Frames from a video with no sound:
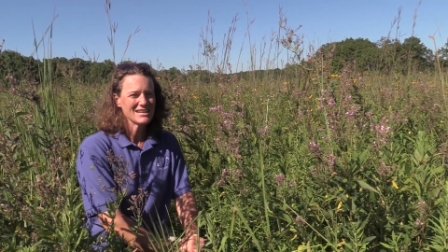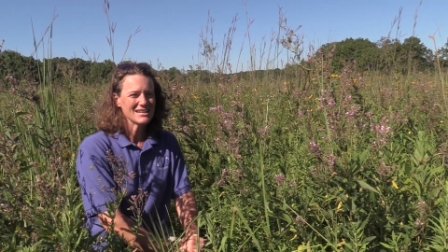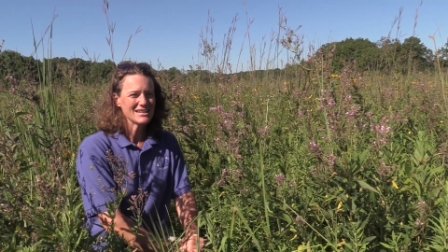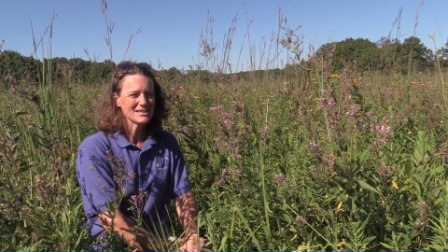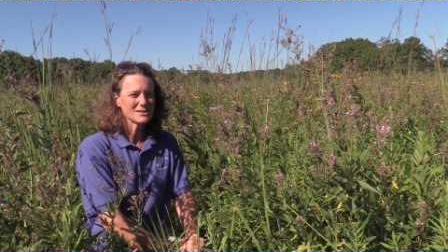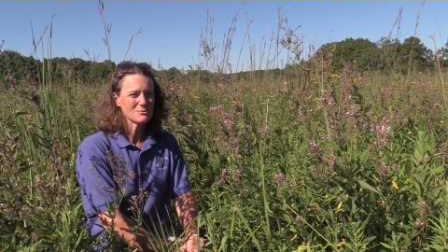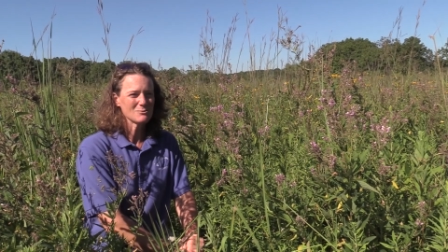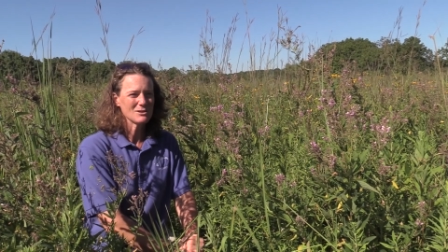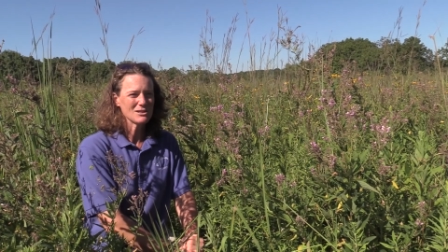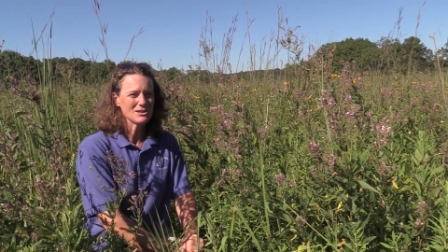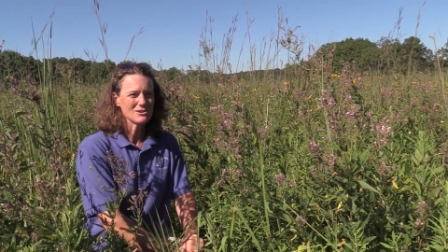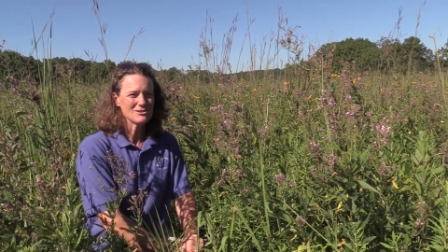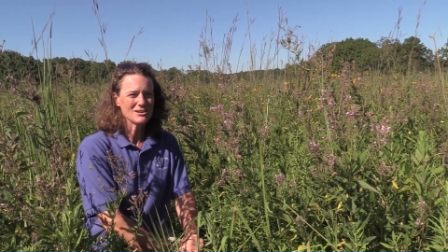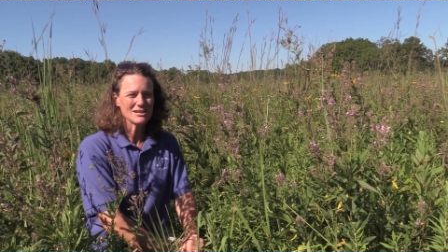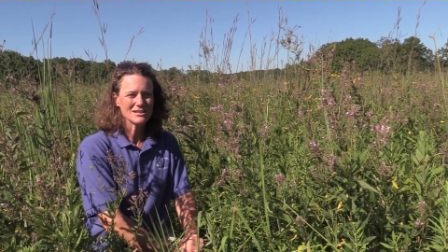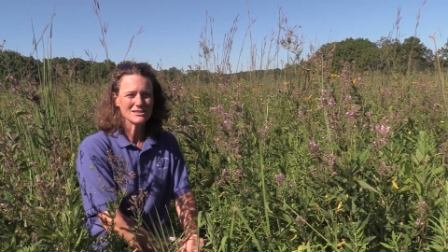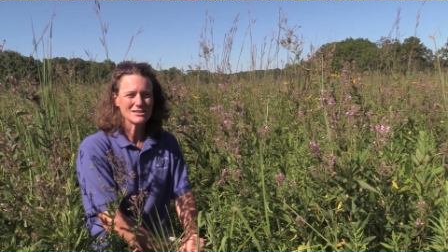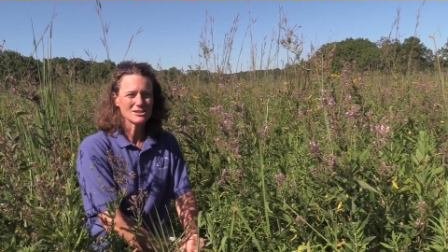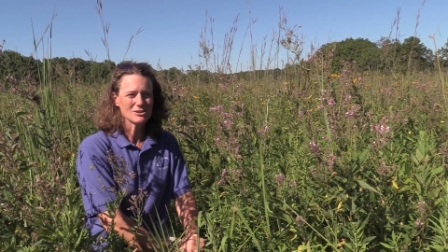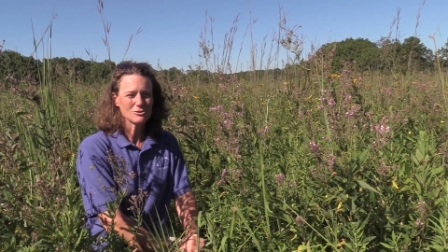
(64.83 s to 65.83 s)
is when you
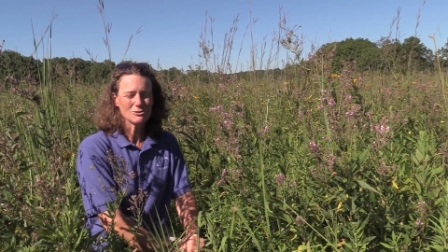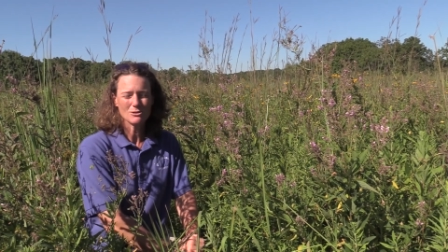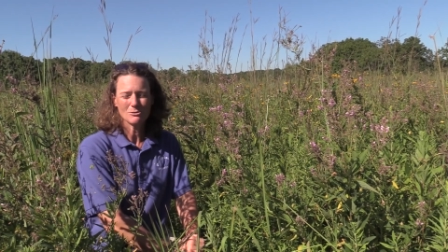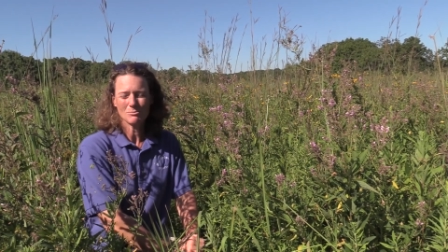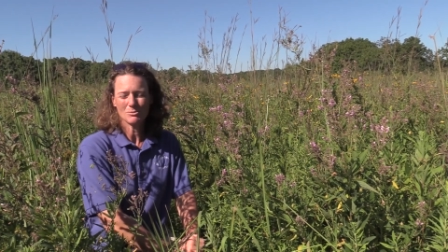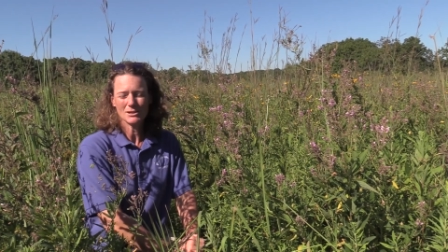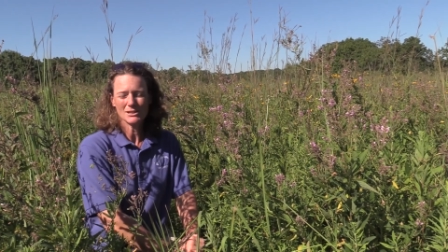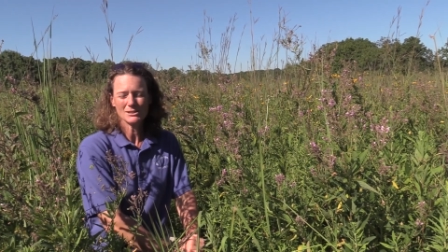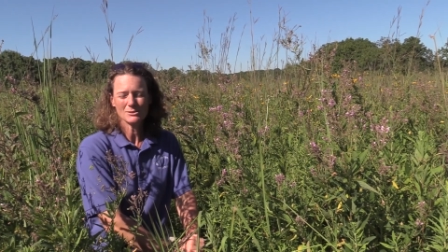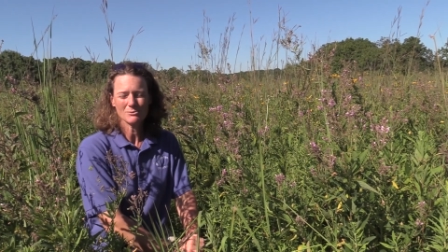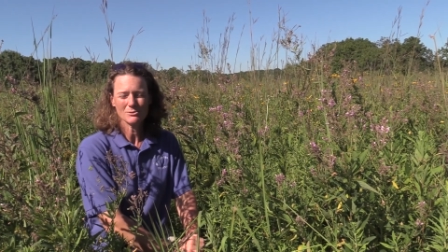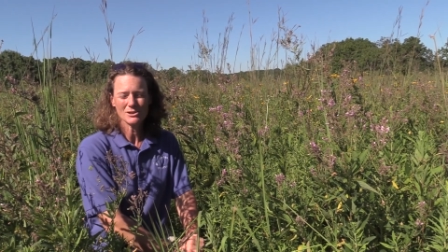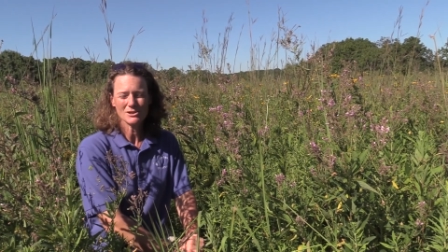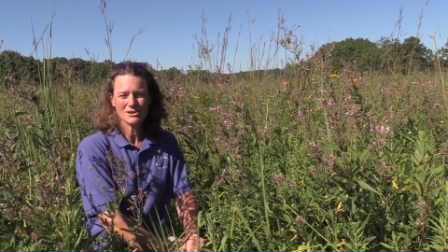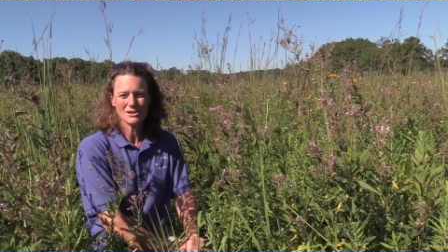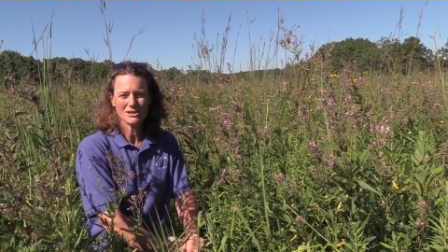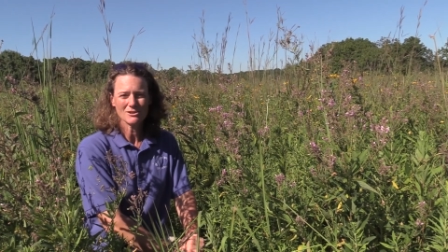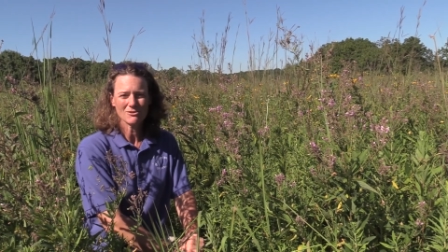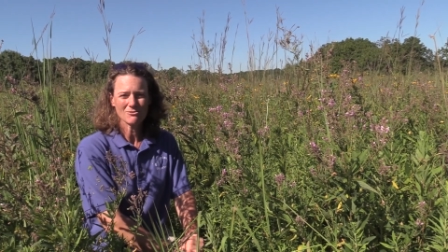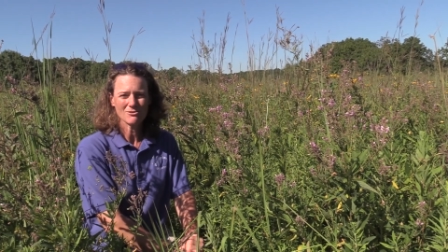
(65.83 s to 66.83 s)
get to a place where you're
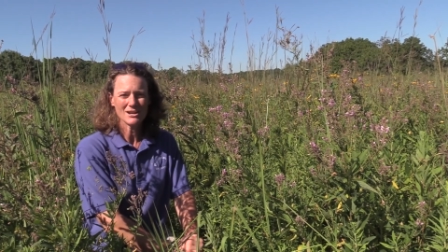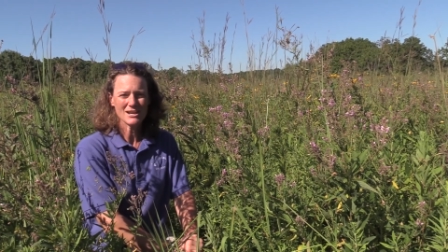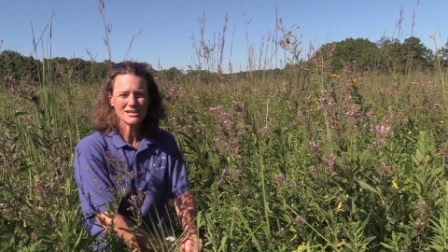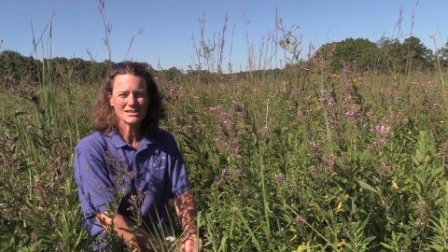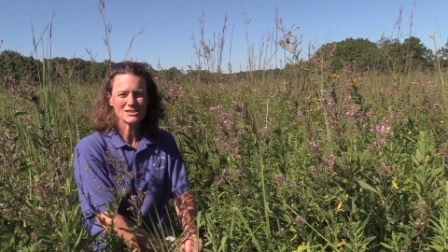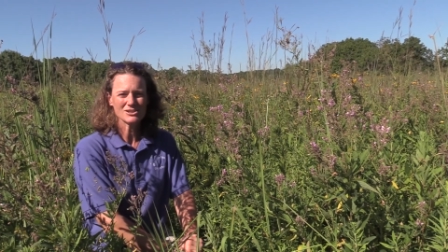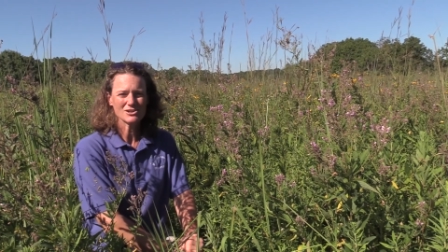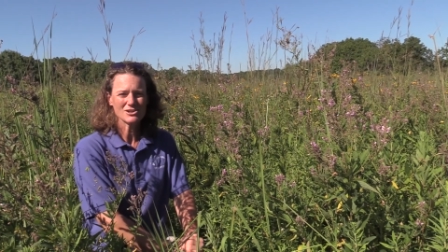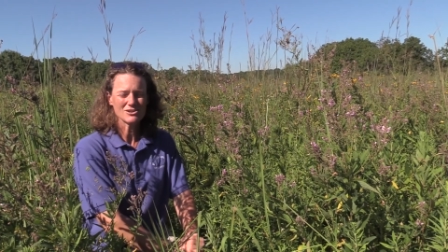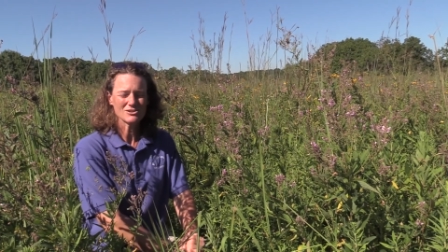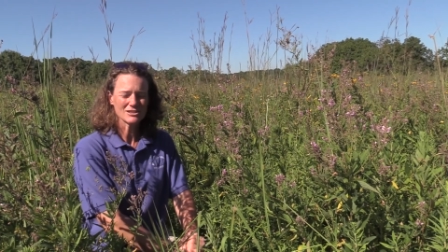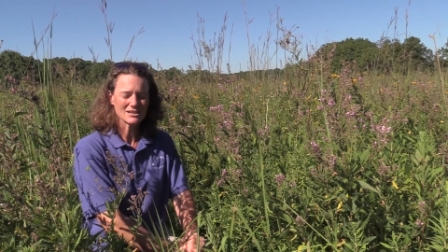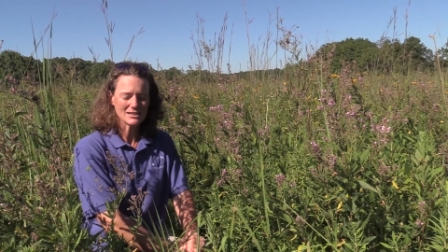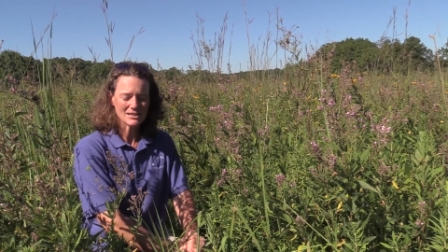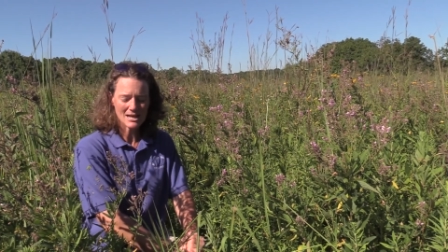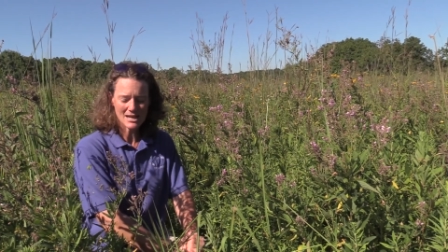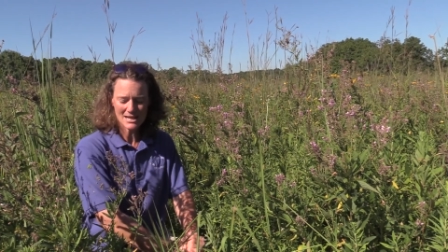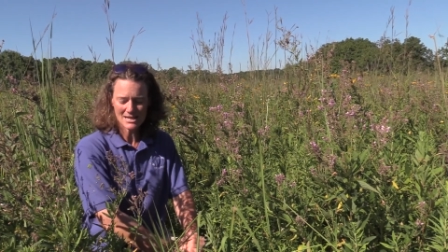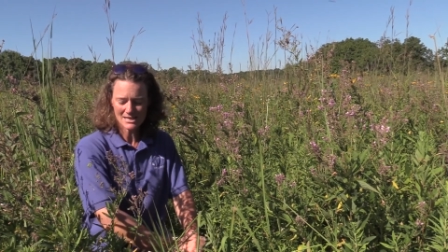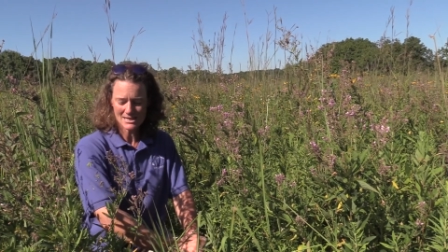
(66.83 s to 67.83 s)
going to rest or you're done
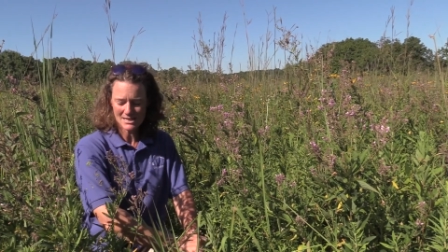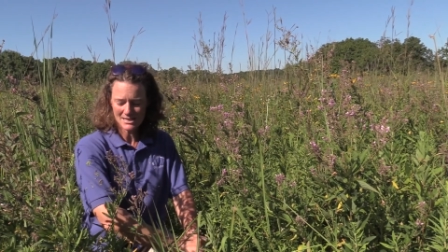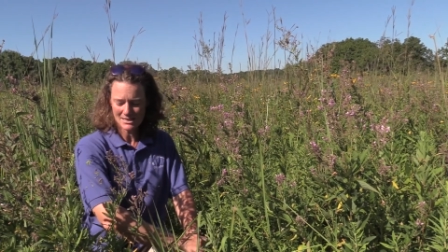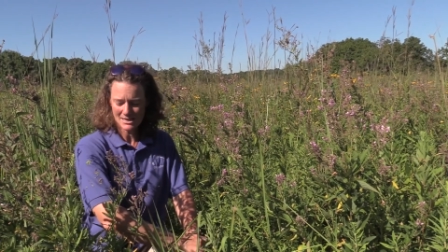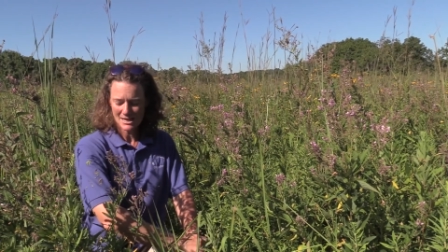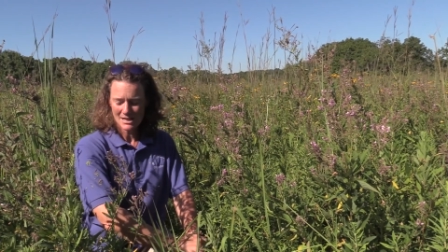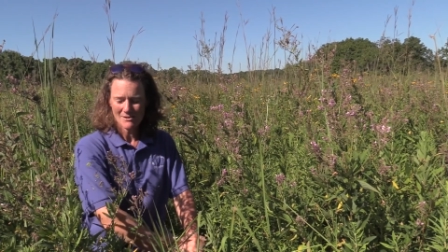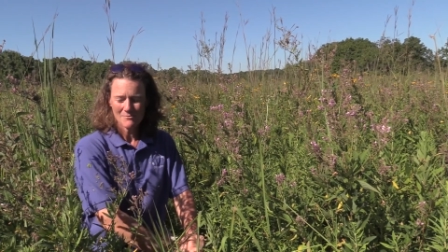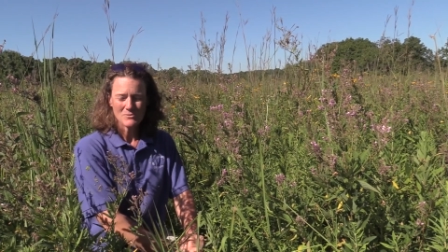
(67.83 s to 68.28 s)
hiking,